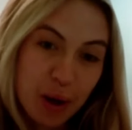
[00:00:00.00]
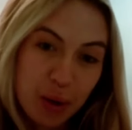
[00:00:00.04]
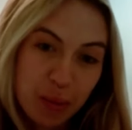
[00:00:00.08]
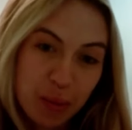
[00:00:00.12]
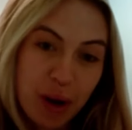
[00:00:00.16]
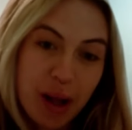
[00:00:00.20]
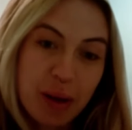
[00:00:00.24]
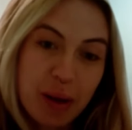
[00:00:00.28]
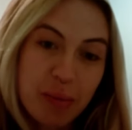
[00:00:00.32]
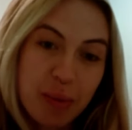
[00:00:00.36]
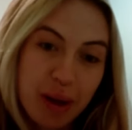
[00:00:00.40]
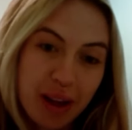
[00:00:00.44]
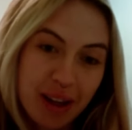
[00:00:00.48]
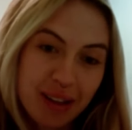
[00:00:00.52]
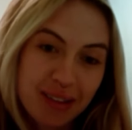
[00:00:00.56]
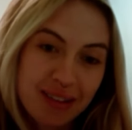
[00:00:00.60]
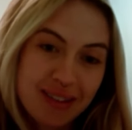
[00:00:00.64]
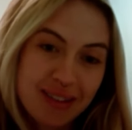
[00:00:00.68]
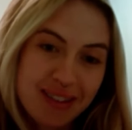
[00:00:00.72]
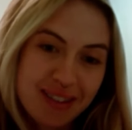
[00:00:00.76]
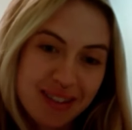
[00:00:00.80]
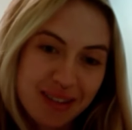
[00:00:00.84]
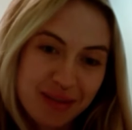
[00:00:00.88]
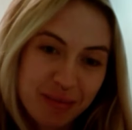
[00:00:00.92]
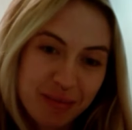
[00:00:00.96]
a pair of
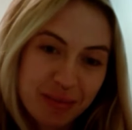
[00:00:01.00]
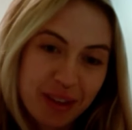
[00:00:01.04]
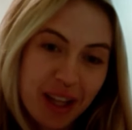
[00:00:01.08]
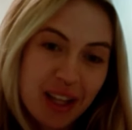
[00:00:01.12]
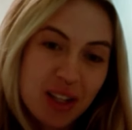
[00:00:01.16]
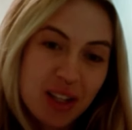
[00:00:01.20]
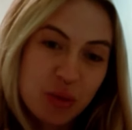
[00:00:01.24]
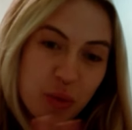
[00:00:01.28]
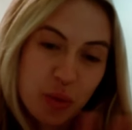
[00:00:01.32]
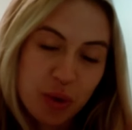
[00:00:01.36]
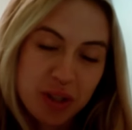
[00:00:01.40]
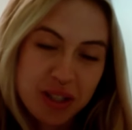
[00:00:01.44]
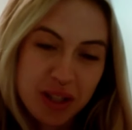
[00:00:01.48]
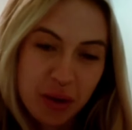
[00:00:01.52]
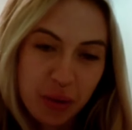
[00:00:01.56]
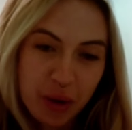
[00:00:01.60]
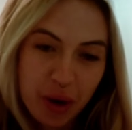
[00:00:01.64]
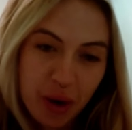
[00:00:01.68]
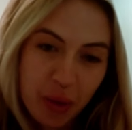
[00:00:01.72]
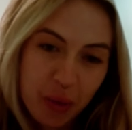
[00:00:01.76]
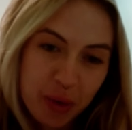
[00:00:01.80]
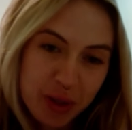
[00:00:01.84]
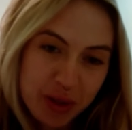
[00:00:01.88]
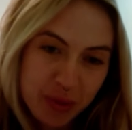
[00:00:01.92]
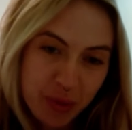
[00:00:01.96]
Ray-Bans. That's the ones I
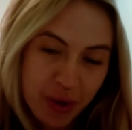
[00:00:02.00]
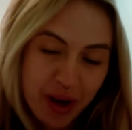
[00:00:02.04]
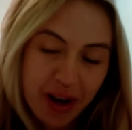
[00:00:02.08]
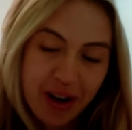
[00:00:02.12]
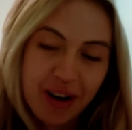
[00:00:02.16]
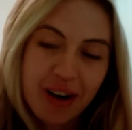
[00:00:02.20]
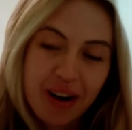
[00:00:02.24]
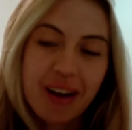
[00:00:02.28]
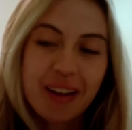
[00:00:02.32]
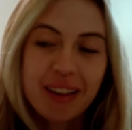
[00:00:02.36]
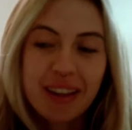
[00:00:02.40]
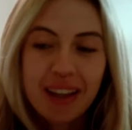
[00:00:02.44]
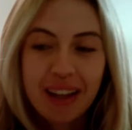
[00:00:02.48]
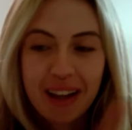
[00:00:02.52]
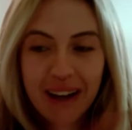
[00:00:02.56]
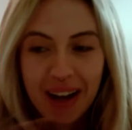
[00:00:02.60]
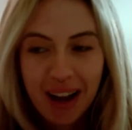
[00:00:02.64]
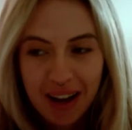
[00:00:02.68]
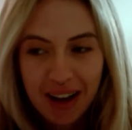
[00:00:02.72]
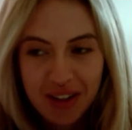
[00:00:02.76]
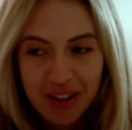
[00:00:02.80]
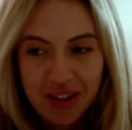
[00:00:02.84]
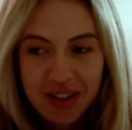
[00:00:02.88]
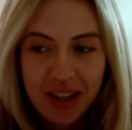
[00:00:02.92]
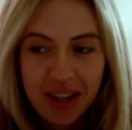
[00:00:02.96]
would always wear. And then
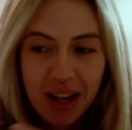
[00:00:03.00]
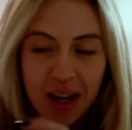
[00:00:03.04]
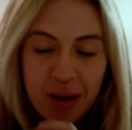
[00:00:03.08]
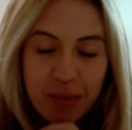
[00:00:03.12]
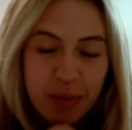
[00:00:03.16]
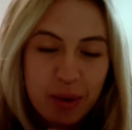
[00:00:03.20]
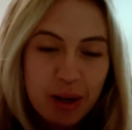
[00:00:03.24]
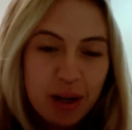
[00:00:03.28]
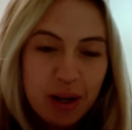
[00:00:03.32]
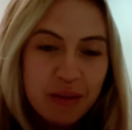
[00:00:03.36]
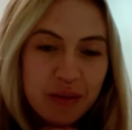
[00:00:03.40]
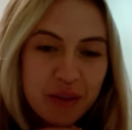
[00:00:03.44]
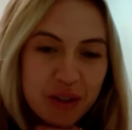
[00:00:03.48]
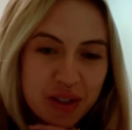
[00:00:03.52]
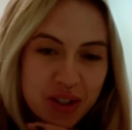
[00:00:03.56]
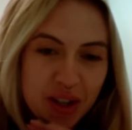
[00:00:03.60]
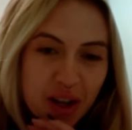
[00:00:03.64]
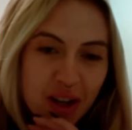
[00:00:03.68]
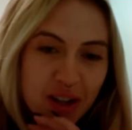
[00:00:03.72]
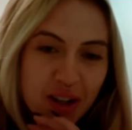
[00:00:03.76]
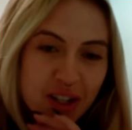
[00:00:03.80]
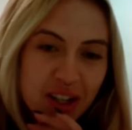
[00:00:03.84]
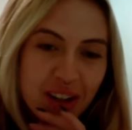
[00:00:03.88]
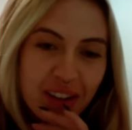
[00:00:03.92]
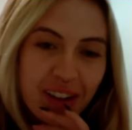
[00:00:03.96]
I just got a pair of
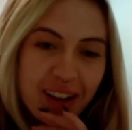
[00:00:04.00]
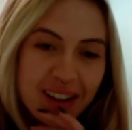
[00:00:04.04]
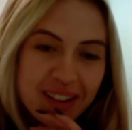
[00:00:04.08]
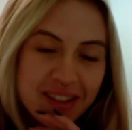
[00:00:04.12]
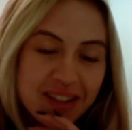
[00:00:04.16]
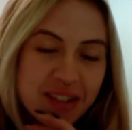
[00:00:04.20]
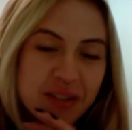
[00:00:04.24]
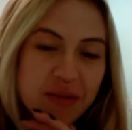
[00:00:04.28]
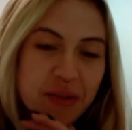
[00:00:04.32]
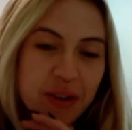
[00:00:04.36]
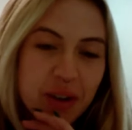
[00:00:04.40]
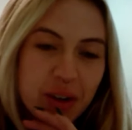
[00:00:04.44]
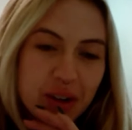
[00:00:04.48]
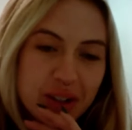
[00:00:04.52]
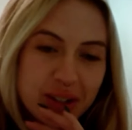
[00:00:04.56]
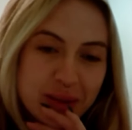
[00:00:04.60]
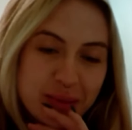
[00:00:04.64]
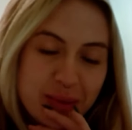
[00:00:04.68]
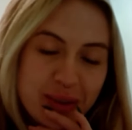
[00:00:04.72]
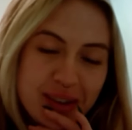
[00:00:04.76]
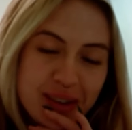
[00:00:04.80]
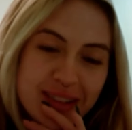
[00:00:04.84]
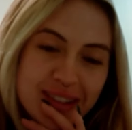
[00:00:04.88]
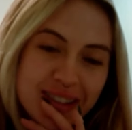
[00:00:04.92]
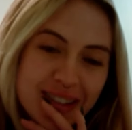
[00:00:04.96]
Versace glasses for
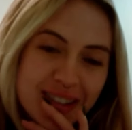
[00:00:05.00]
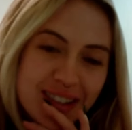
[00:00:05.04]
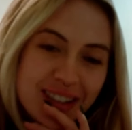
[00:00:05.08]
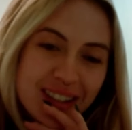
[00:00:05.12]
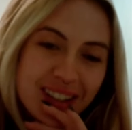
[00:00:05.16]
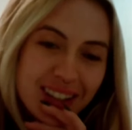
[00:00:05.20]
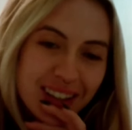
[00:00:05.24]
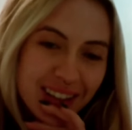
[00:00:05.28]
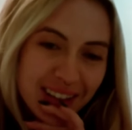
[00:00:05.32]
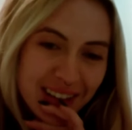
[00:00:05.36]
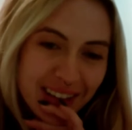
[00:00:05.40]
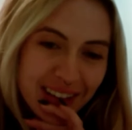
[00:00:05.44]
Christmas.